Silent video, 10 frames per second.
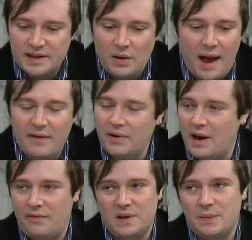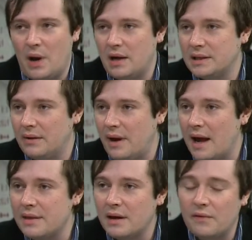advocate for Suboxone.
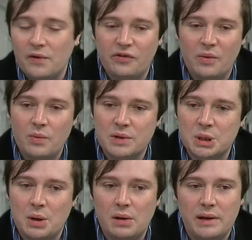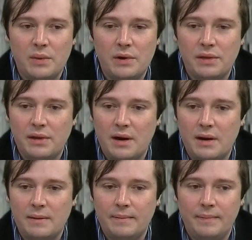I think if you're someone struggling with
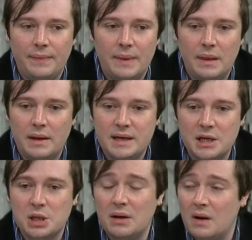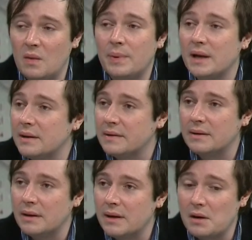addiction to
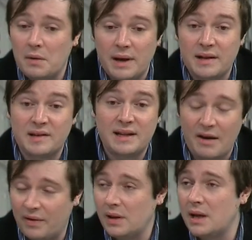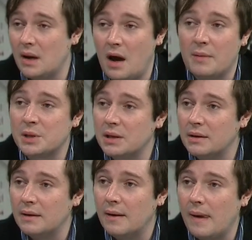opiates, it's definitely an
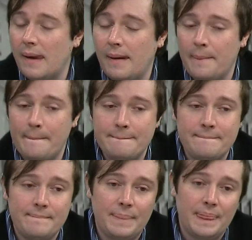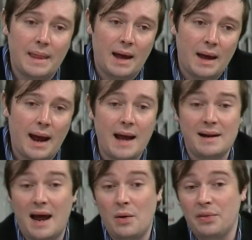option. I
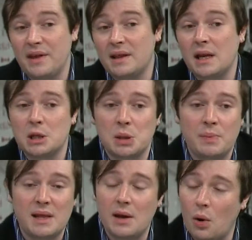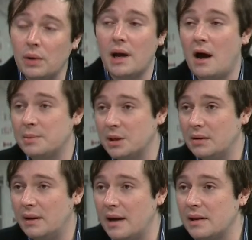don't think that it should be the only option.
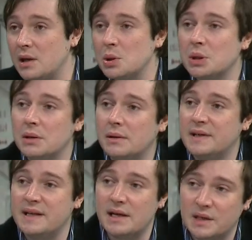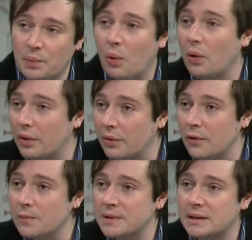I think you should seek support
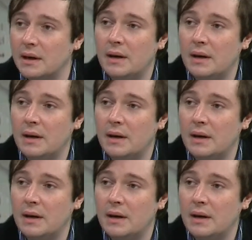groups,